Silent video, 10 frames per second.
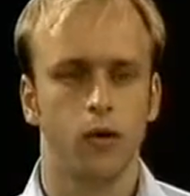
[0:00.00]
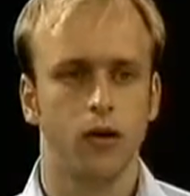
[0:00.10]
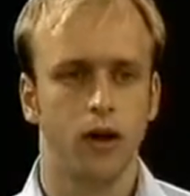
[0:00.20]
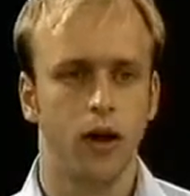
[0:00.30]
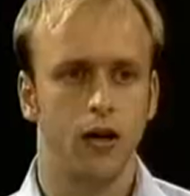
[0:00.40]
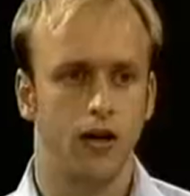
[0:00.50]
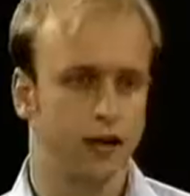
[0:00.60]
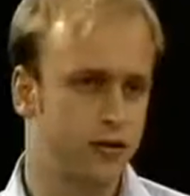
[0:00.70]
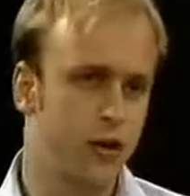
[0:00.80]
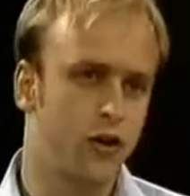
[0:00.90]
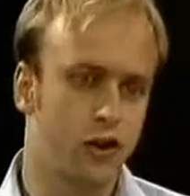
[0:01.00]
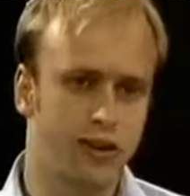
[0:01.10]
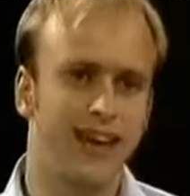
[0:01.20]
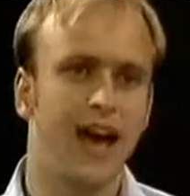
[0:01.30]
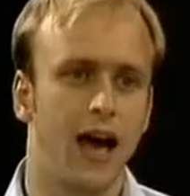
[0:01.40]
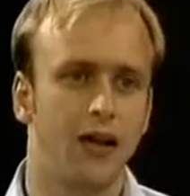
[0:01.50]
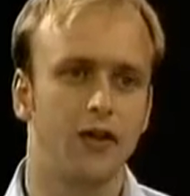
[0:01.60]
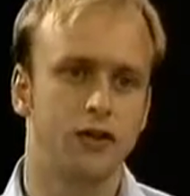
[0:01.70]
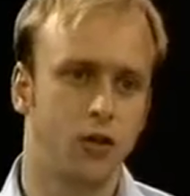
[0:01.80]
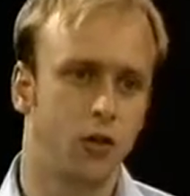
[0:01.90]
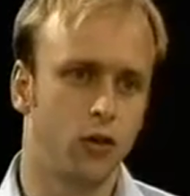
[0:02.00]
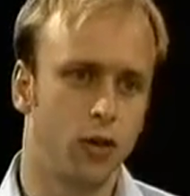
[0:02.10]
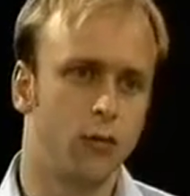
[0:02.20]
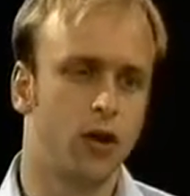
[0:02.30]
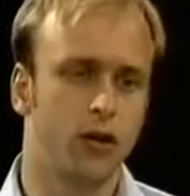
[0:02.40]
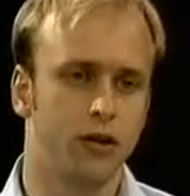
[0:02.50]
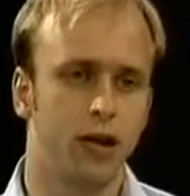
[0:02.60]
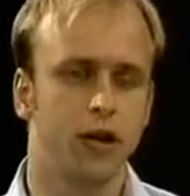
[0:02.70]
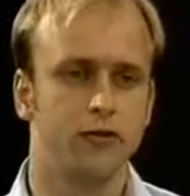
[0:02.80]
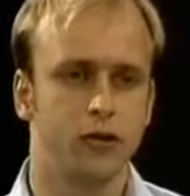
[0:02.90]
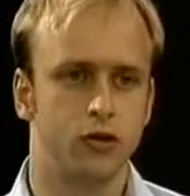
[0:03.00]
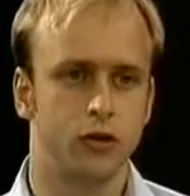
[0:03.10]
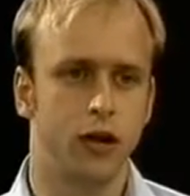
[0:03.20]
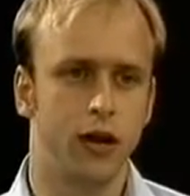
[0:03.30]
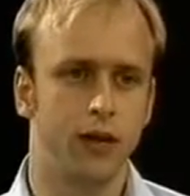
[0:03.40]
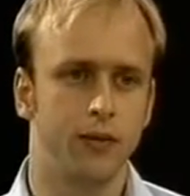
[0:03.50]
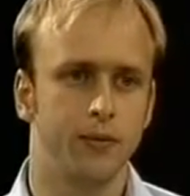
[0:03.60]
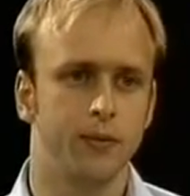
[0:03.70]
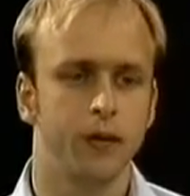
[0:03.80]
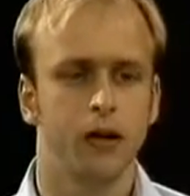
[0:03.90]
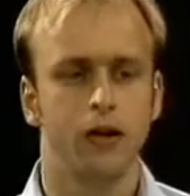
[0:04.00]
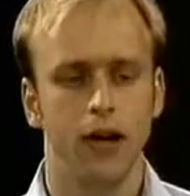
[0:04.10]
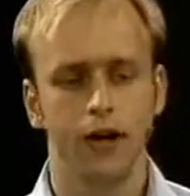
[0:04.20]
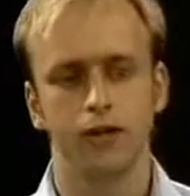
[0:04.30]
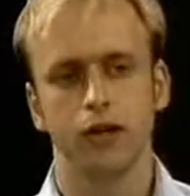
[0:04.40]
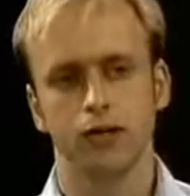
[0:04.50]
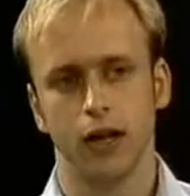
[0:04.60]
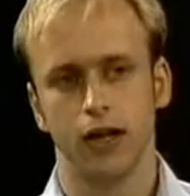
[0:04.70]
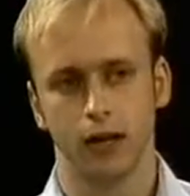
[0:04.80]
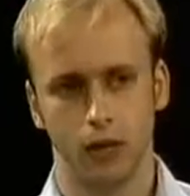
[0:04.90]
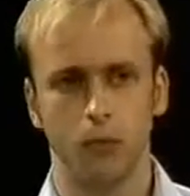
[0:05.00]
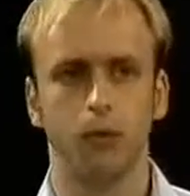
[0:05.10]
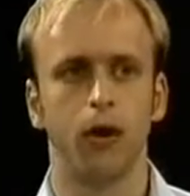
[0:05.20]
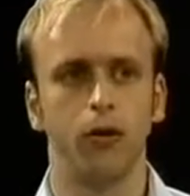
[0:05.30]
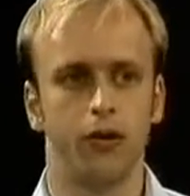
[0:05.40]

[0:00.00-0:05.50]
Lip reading: corporate, and this is under the GATT, the General Agreement on Tariffs and Trade. NAFTA is like a little